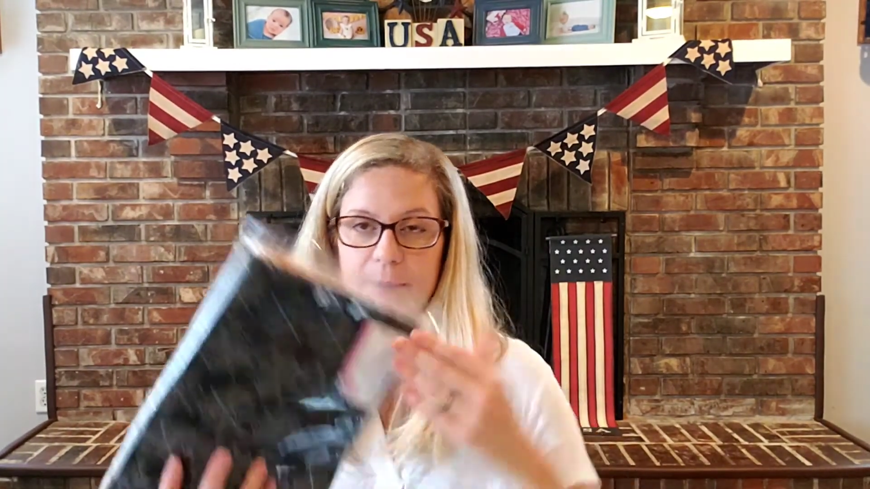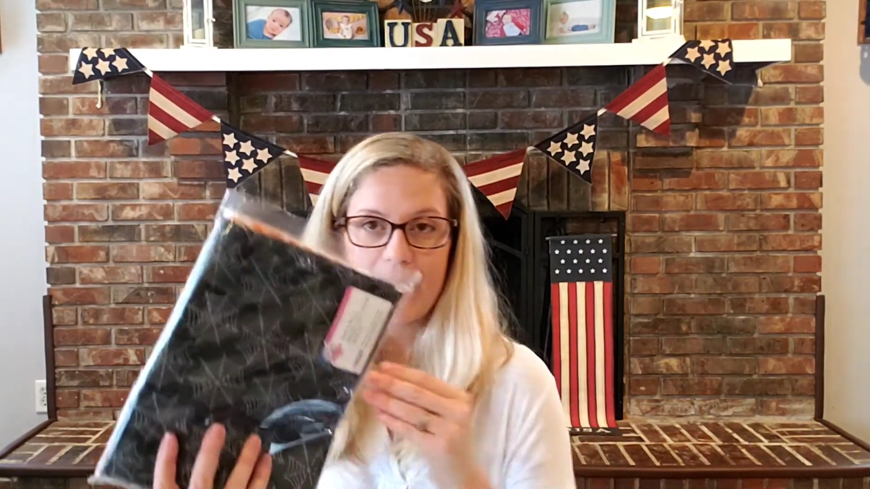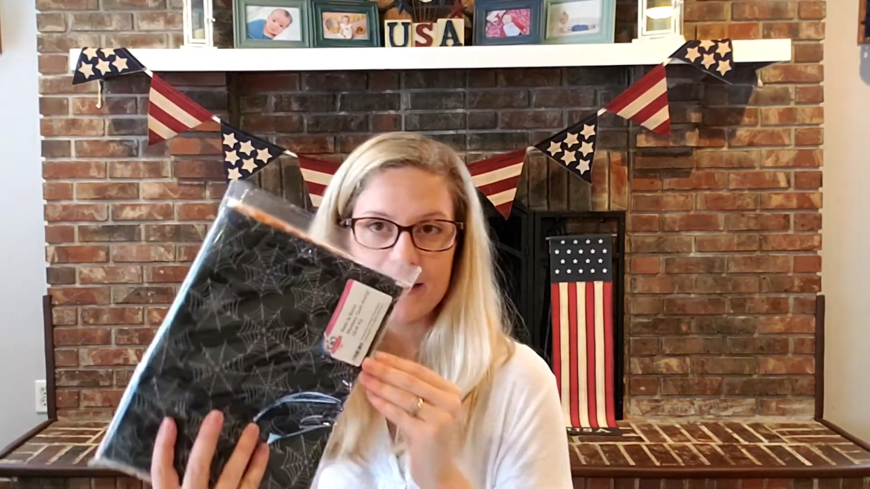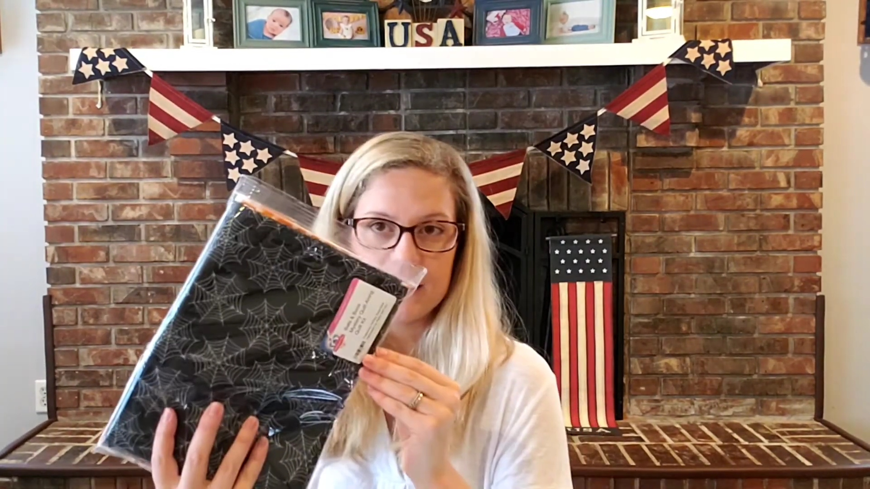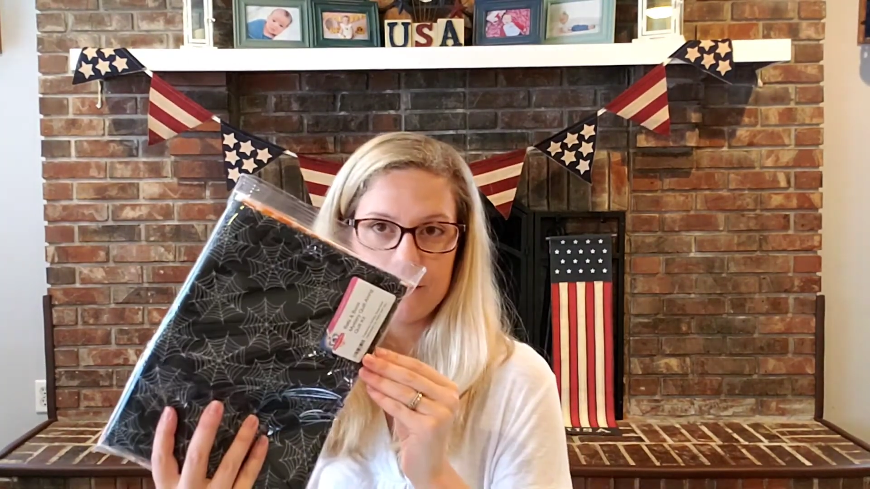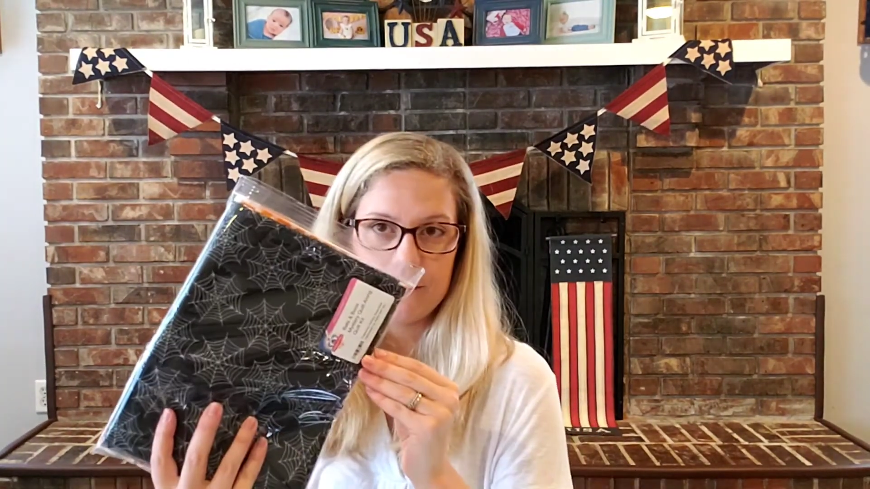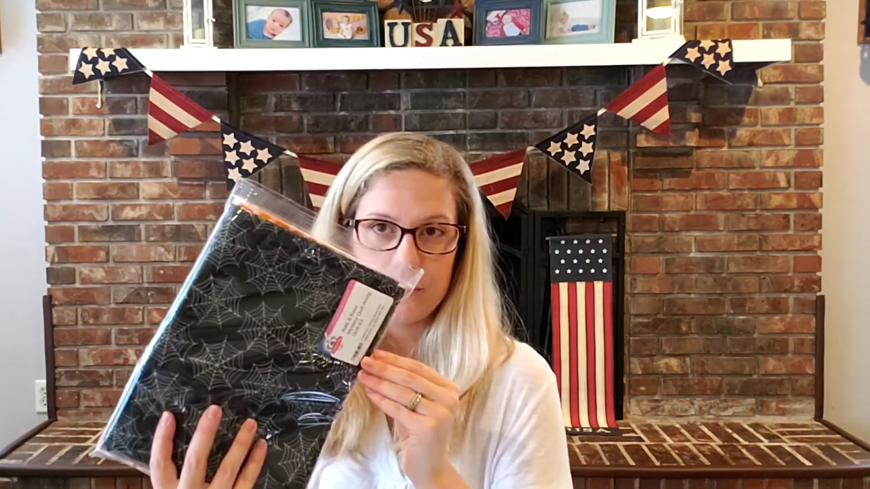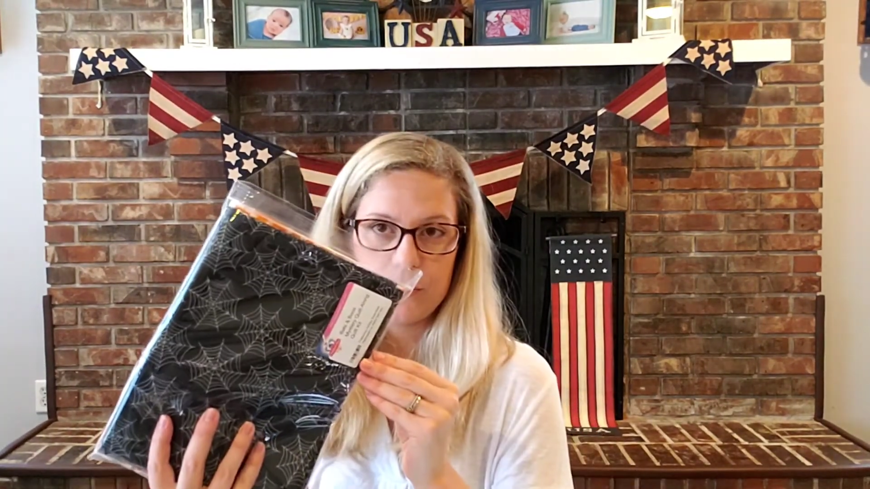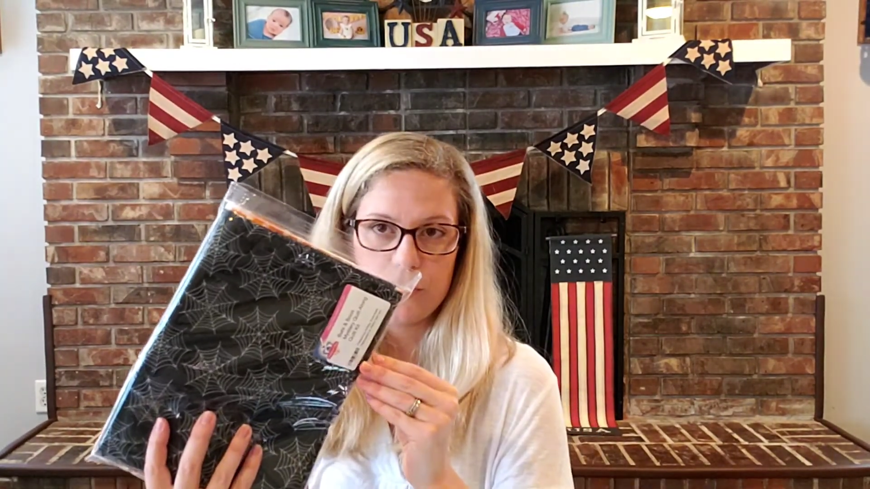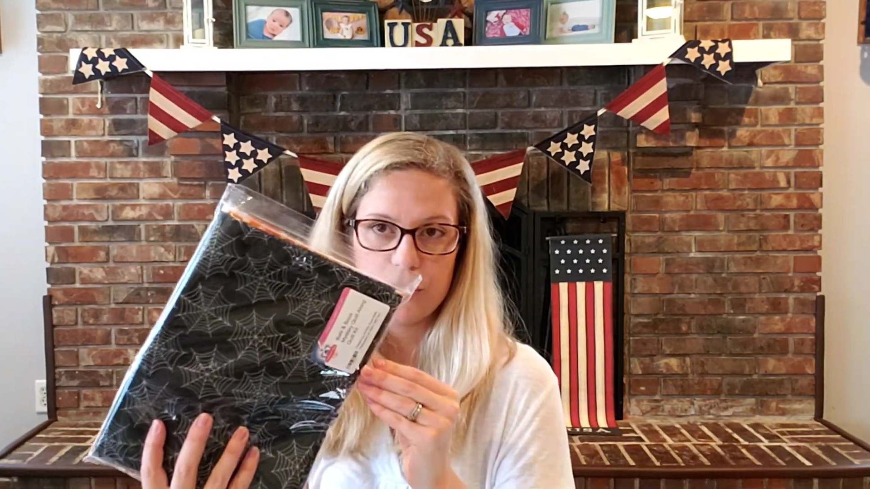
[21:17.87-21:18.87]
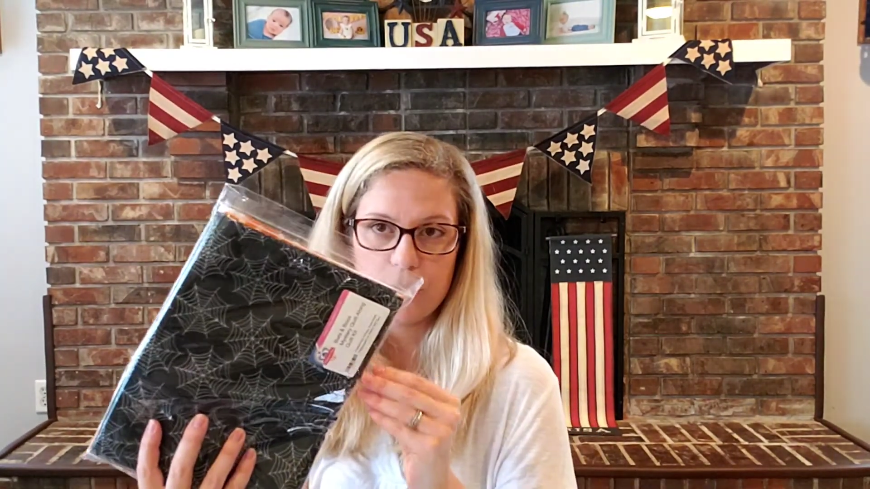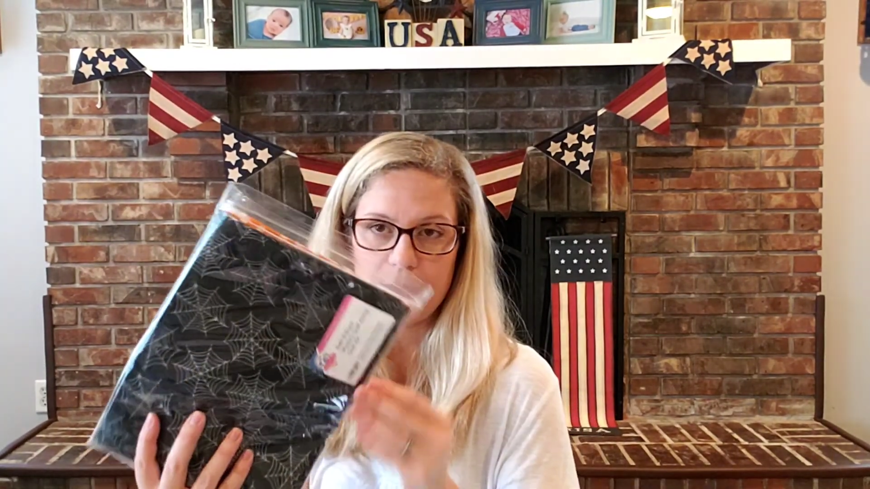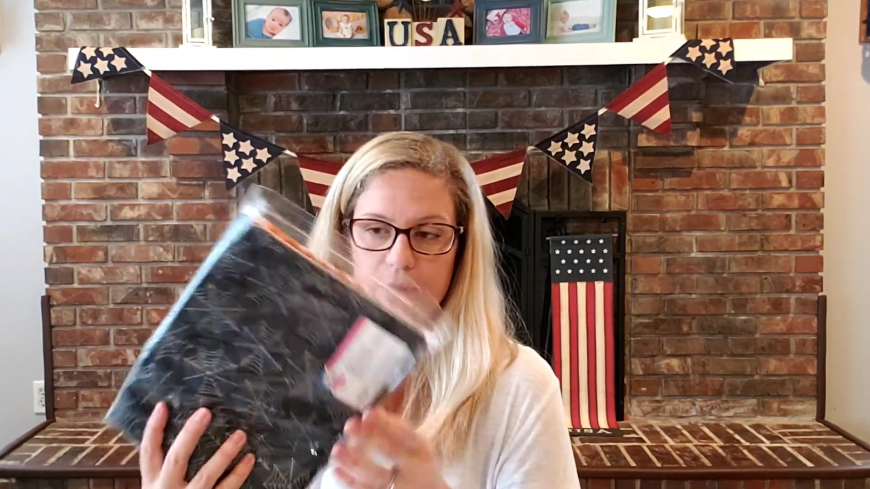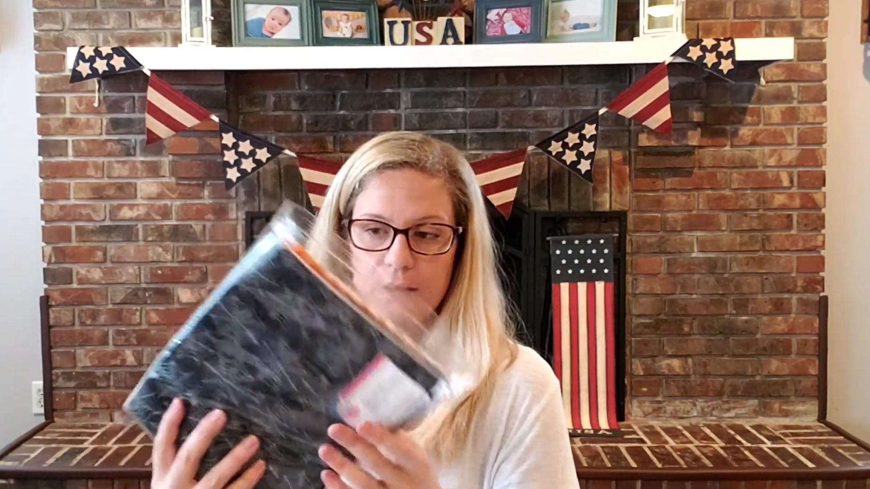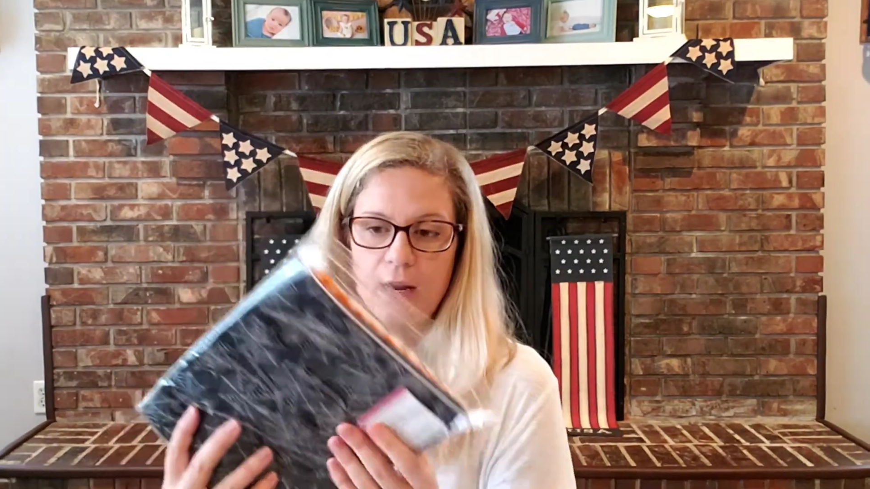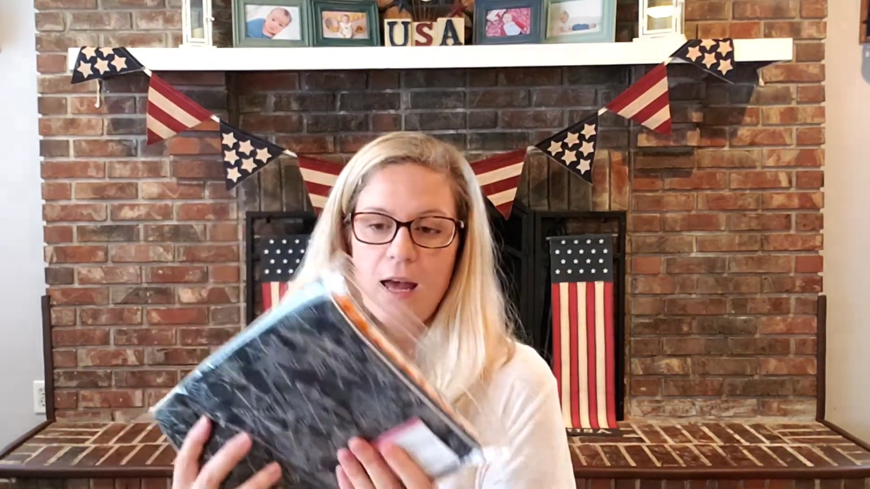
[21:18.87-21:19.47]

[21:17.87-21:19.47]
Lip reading: the Bats and Boos quilt.